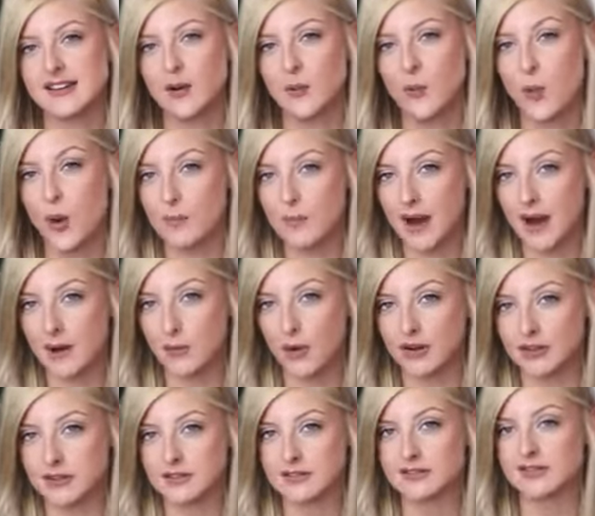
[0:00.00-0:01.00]
one by
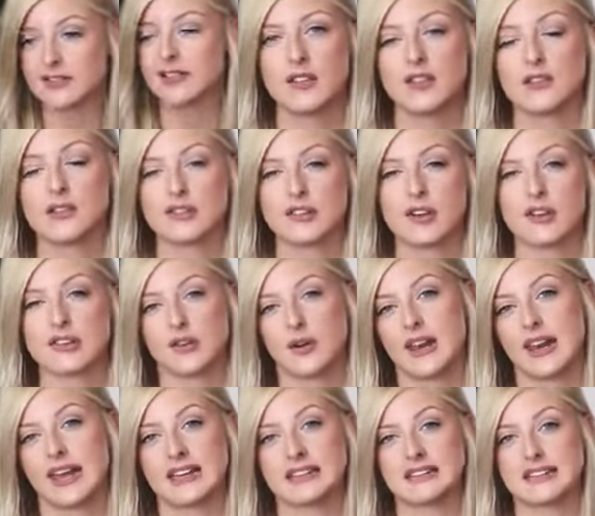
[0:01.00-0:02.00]
one. There's also a
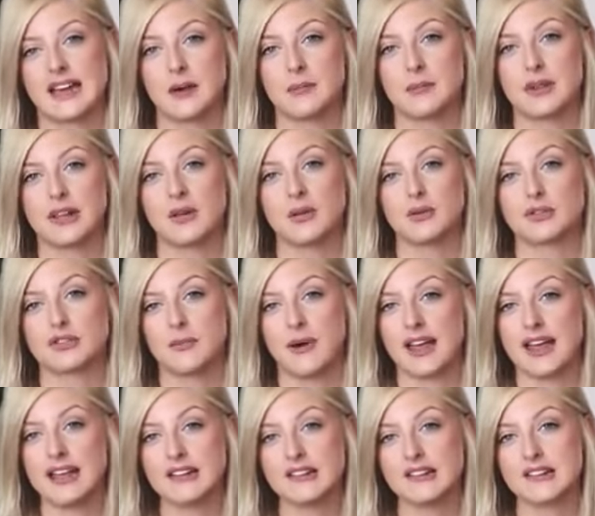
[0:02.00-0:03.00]
link down below to my
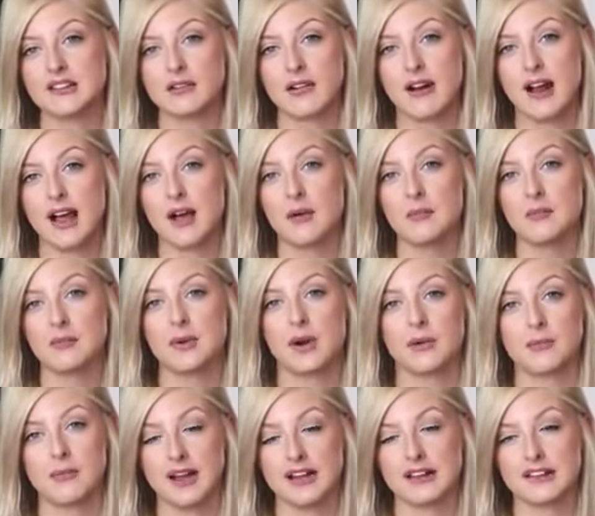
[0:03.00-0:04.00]
Instagram,
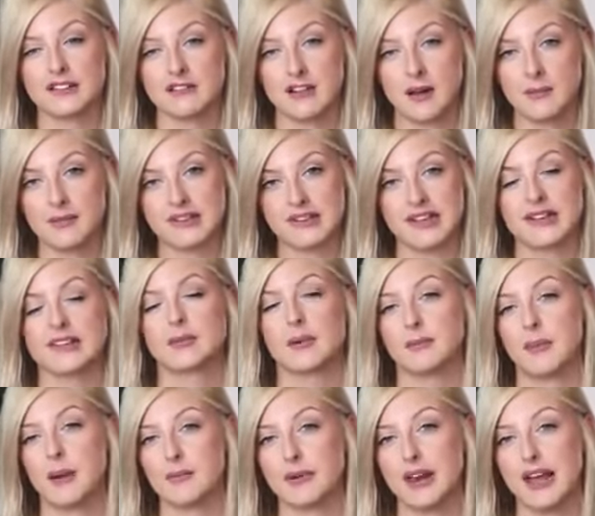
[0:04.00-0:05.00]
but my Instagram is Let's Wet
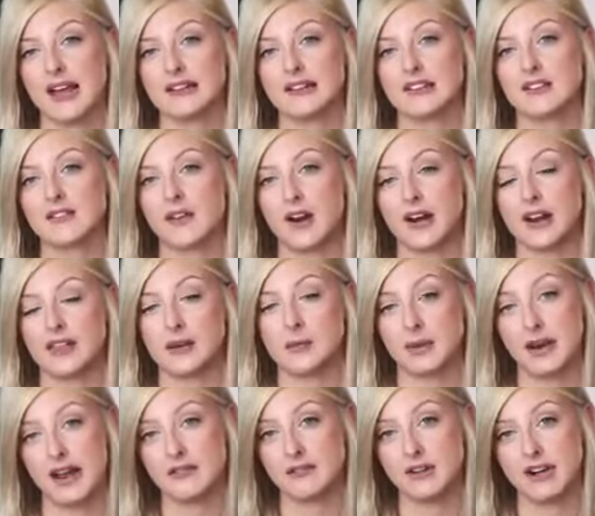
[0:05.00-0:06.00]
My Plants for anything
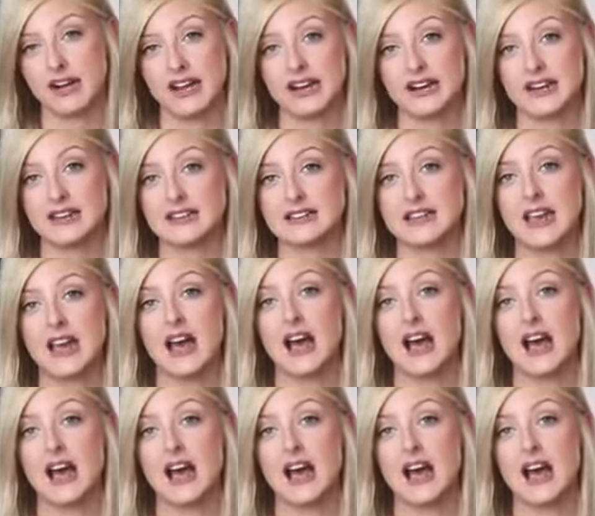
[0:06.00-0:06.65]
plant related.